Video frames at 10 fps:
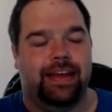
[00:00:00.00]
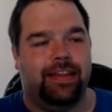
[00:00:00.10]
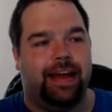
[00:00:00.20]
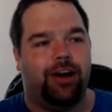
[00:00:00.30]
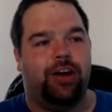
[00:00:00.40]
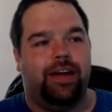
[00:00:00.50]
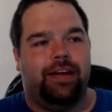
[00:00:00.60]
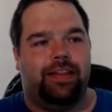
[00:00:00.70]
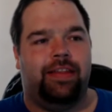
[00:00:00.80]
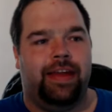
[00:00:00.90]

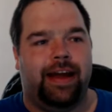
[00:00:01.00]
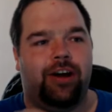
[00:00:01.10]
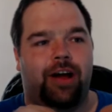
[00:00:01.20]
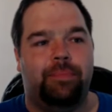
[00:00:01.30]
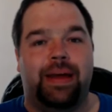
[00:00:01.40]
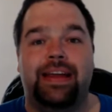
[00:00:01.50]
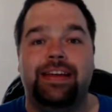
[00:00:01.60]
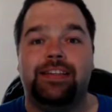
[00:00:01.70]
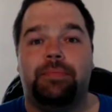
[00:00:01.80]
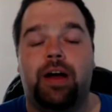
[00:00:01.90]
their
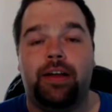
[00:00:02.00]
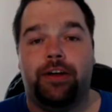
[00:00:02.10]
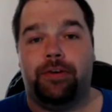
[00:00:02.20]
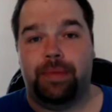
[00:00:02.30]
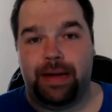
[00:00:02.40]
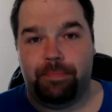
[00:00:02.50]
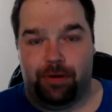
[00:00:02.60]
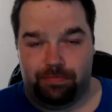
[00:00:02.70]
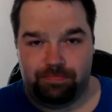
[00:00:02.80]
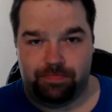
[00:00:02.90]
opinions upon other people.